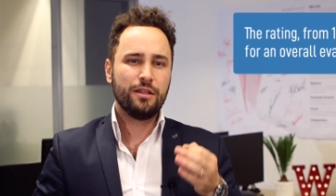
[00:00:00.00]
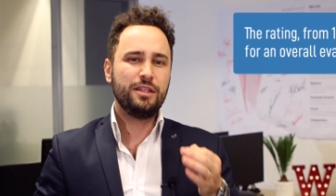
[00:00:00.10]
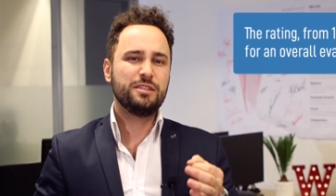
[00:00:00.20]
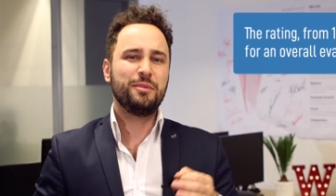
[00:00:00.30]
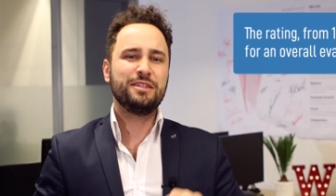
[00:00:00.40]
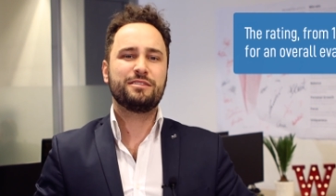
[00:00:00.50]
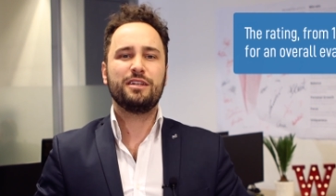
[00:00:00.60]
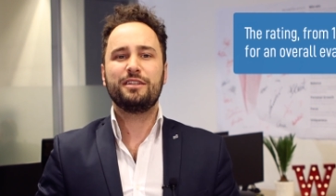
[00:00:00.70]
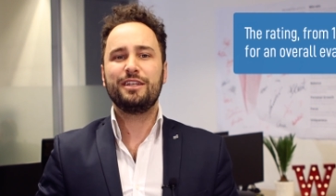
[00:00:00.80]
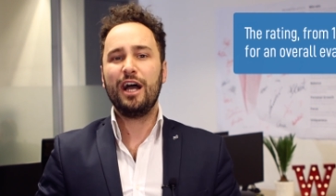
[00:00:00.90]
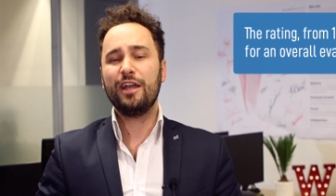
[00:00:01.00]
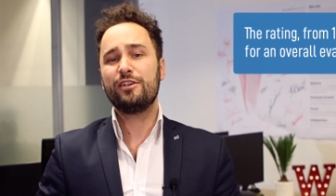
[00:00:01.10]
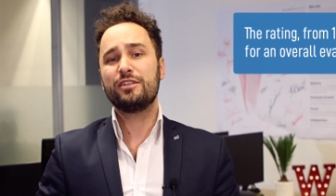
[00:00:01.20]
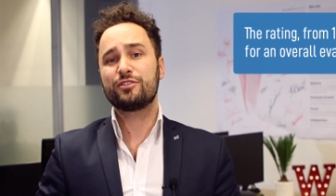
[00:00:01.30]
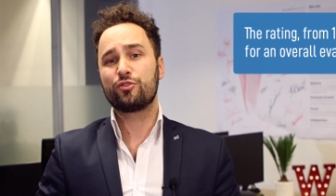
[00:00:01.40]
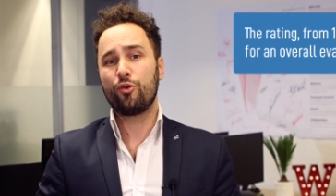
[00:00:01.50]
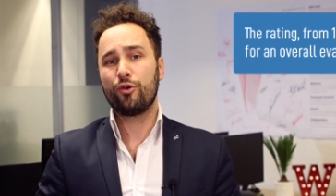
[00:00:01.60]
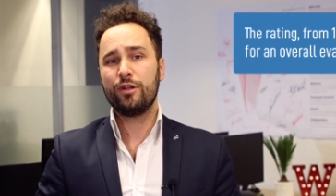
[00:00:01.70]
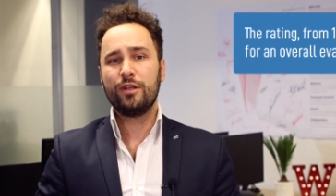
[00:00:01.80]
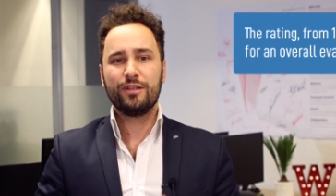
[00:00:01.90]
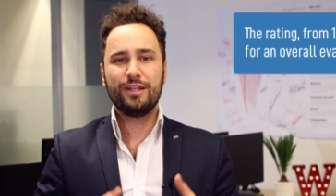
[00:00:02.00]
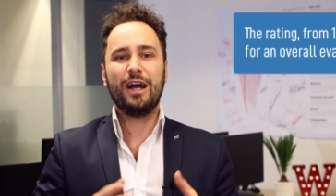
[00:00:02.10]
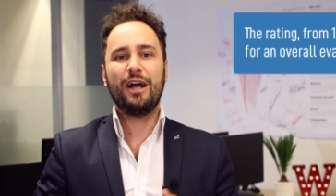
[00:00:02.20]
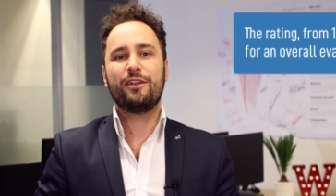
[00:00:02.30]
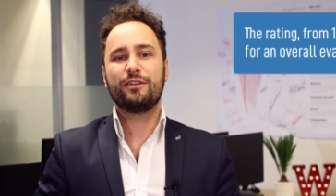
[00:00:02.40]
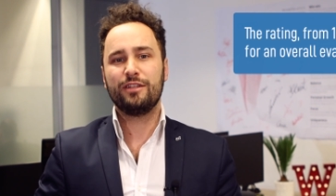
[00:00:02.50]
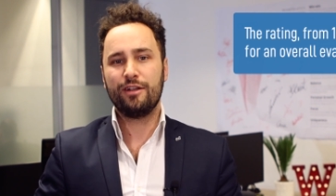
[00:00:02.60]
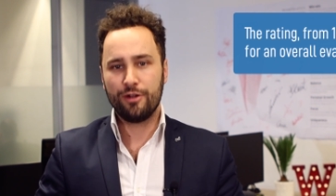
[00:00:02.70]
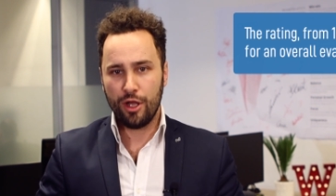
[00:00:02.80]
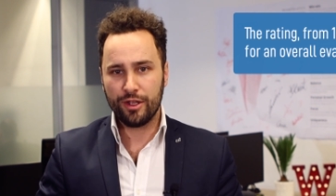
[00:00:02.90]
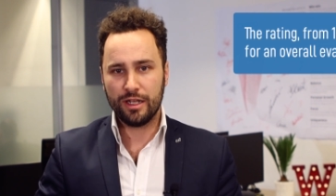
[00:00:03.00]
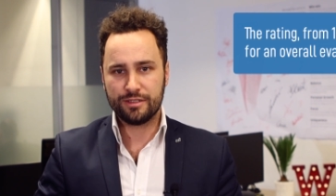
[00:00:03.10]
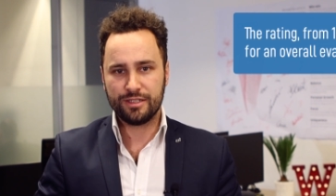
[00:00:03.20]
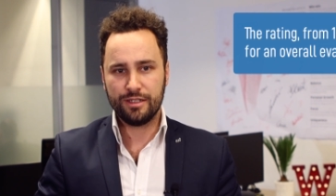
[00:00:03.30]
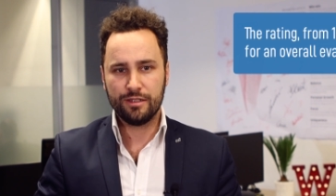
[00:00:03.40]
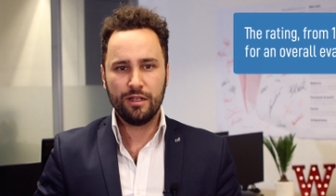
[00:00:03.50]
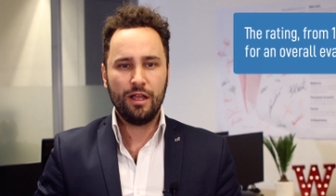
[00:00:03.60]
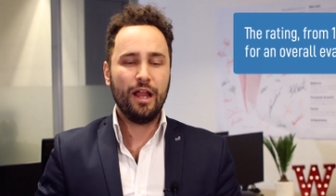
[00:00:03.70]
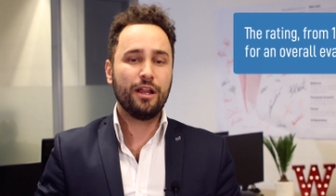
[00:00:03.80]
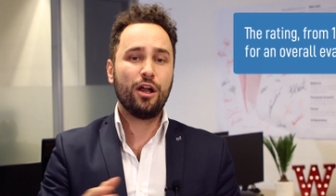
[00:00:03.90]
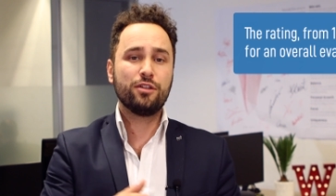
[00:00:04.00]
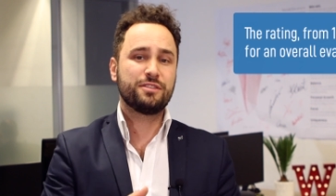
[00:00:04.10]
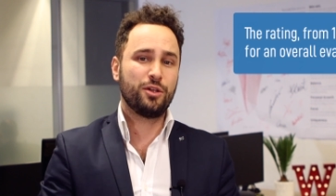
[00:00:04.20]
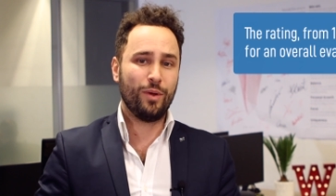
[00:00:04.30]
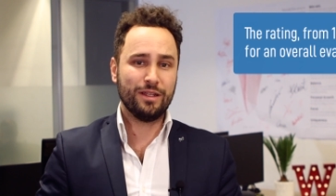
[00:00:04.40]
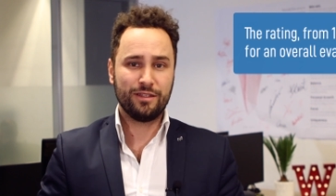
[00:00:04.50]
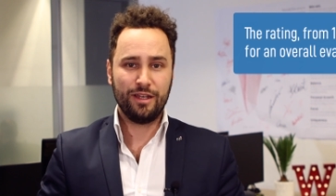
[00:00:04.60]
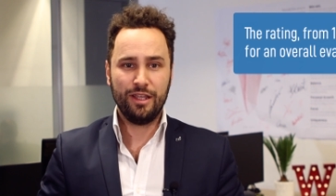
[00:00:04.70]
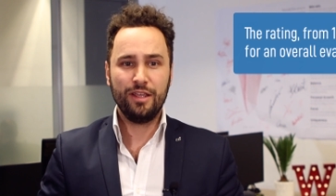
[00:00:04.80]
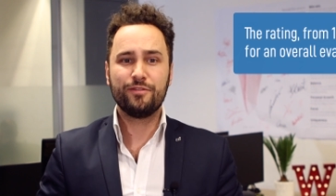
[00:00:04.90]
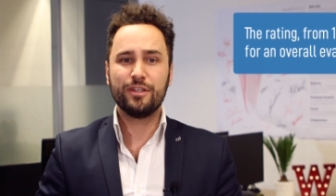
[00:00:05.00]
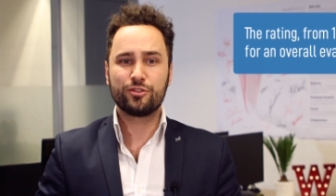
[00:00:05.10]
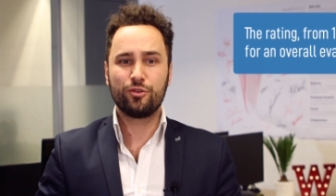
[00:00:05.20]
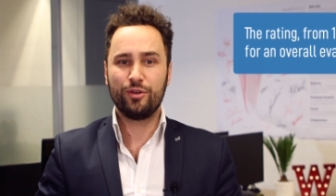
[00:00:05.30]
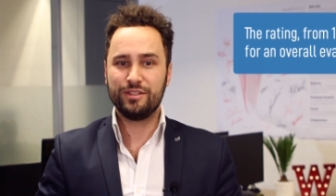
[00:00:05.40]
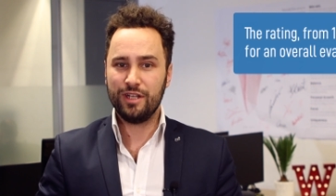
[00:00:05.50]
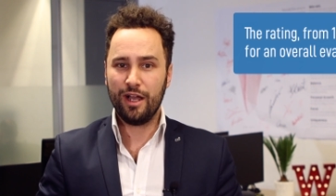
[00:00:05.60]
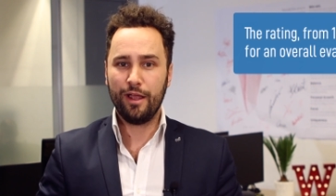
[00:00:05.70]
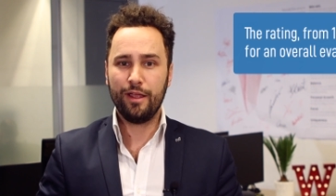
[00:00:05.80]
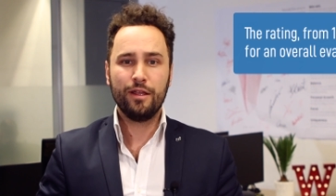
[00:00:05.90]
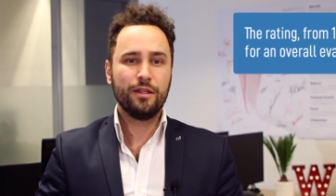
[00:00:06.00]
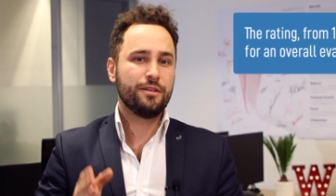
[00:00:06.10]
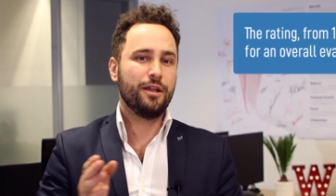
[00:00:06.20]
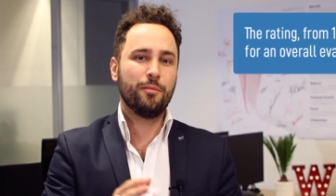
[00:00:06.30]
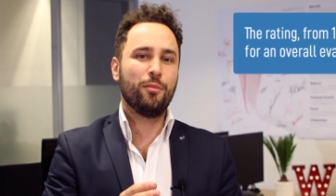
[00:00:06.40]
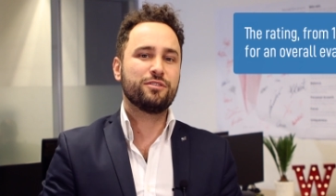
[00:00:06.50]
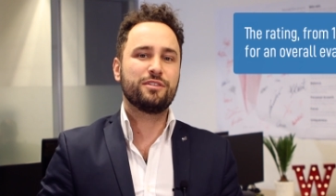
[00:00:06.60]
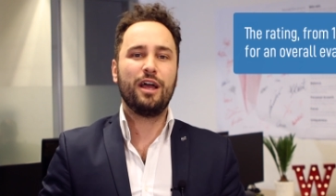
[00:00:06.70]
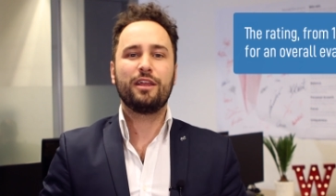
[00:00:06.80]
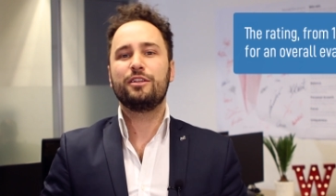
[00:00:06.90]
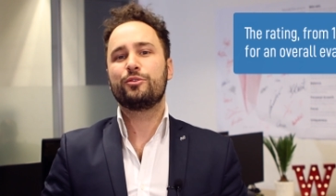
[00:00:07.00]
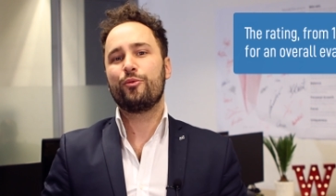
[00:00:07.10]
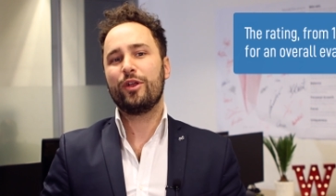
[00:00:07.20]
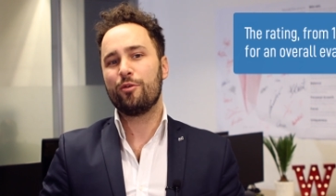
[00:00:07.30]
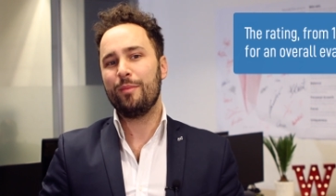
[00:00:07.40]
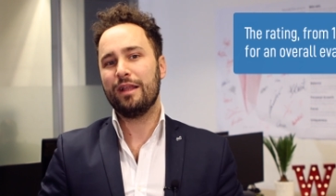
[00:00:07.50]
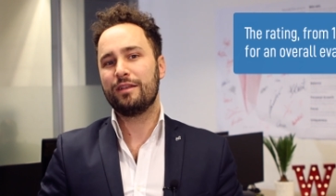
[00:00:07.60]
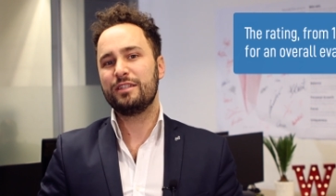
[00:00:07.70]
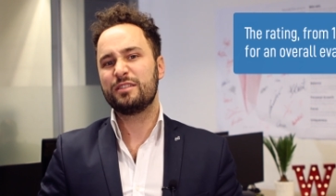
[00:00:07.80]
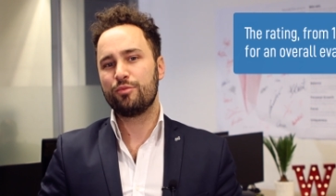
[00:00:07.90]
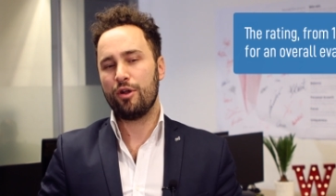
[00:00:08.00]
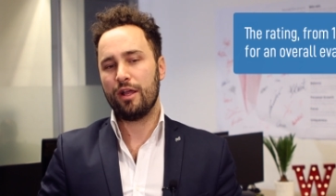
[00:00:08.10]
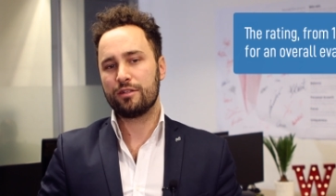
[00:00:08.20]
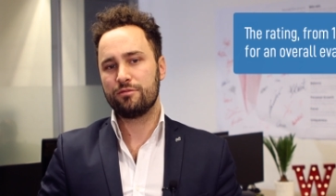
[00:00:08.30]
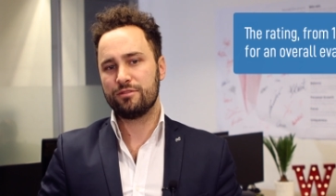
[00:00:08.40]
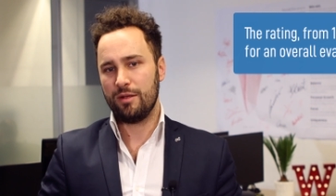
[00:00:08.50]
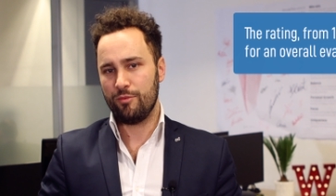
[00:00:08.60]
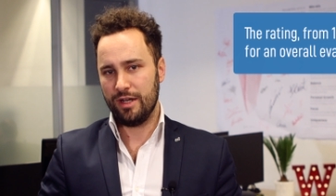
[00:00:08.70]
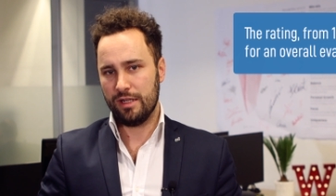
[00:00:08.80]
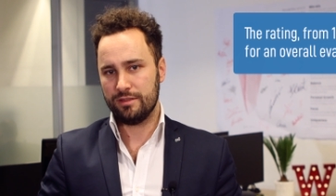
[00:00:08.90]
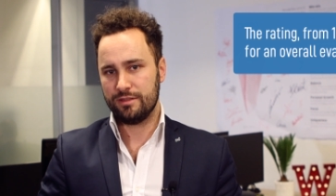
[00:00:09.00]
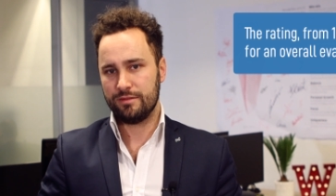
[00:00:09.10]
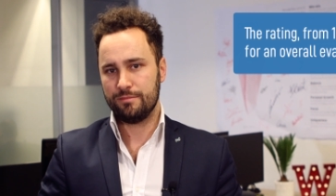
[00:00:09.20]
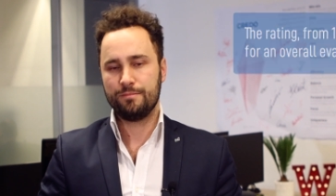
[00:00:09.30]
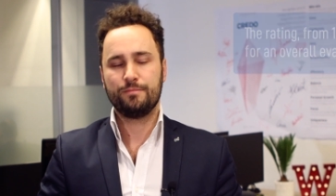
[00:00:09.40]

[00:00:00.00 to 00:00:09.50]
This means that the higher the score, the higher their loyalty, and consequently, if the score is high, they are most likely to recommend this product to someone else.